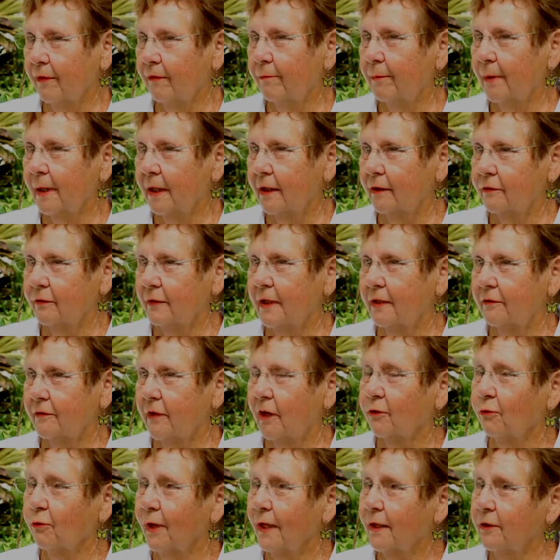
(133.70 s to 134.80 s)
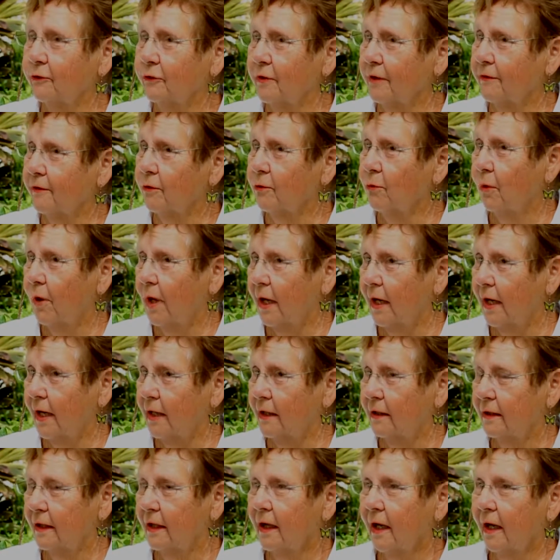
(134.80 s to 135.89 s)
of months is our great southern
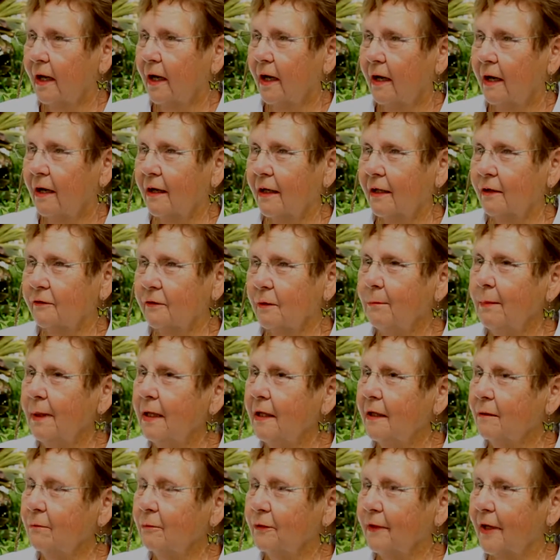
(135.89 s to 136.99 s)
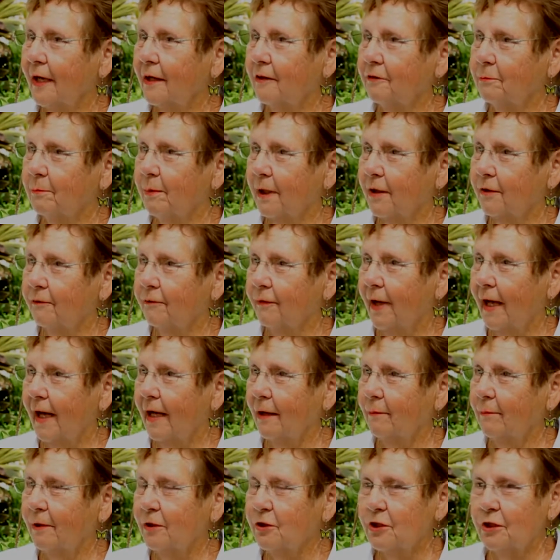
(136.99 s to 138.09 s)
white. It's a medium-sized
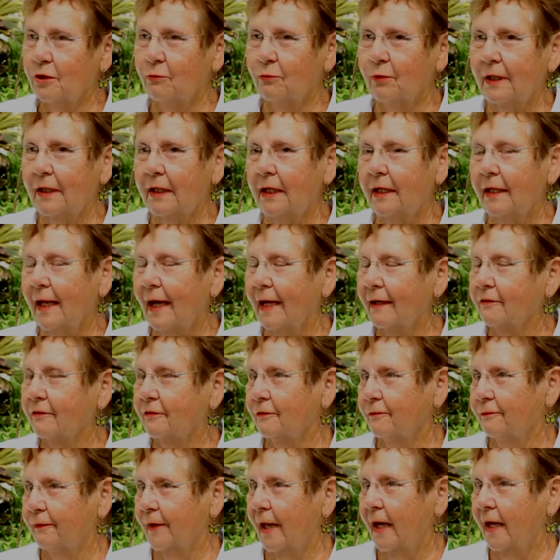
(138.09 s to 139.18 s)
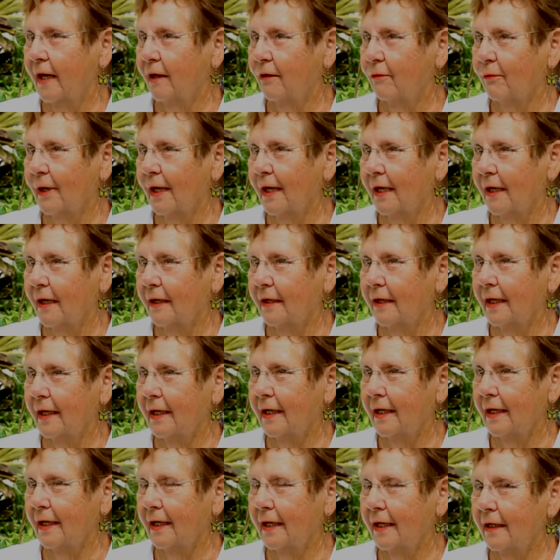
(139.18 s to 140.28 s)
butterfly, but she really likes to fly around,
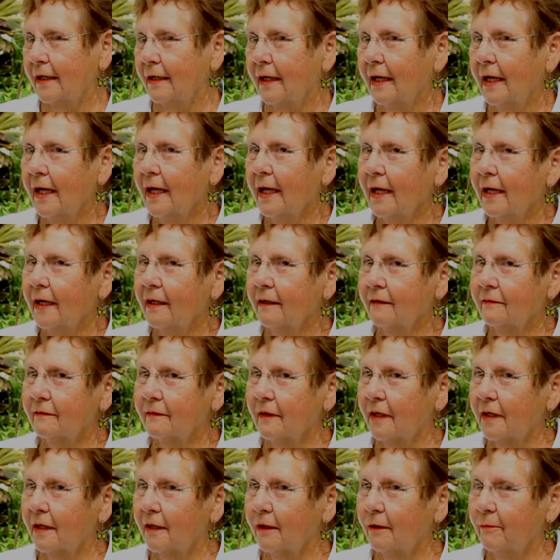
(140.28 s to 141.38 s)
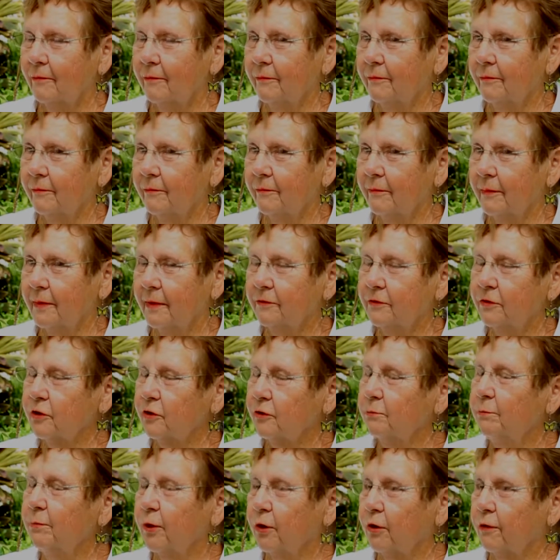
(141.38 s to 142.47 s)
and it's
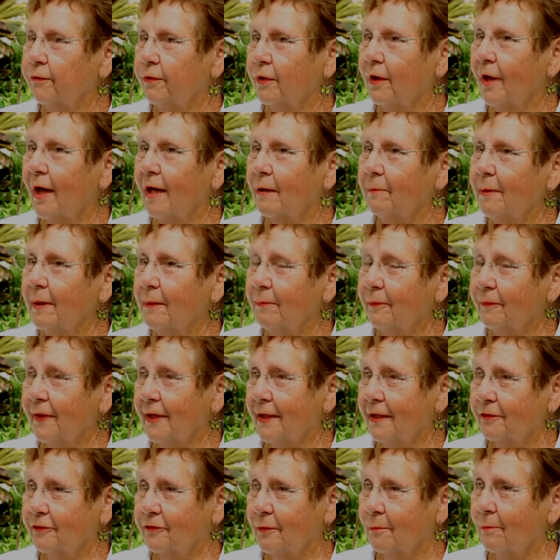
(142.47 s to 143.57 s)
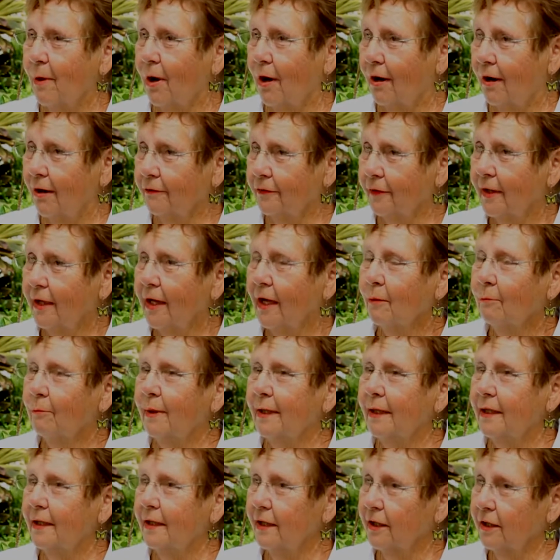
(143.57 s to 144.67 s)
just beautiful. A lot of people think it's a moth,
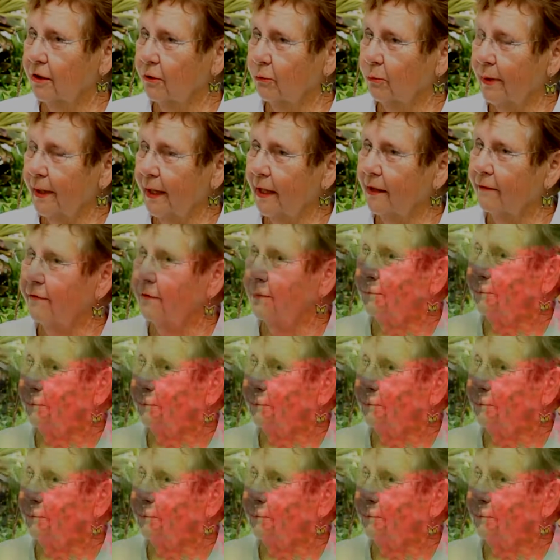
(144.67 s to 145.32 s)
but in here we have the